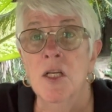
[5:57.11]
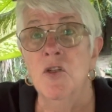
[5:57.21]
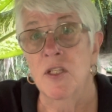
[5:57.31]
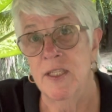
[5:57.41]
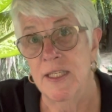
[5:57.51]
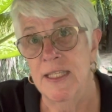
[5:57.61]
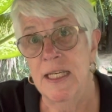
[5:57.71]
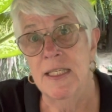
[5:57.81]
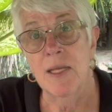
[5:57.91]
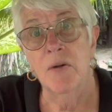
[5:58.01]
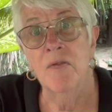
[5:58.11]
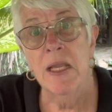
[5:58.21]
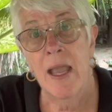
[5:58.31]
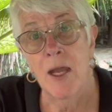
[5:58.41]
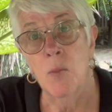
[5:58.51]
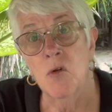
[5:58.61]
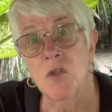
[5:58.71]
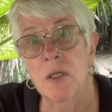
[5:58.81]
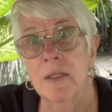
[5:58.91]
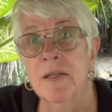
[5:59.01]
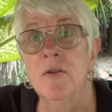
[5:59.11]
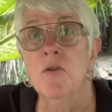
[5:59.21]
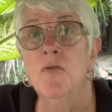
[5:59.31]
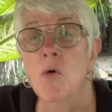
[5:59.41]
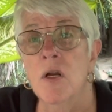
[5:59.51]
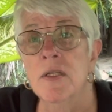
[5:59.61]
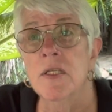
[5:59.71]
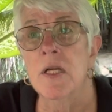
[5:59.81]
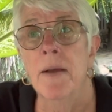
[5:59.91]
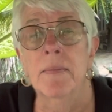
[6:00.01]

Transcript: just to see some of the animals that live in the forest.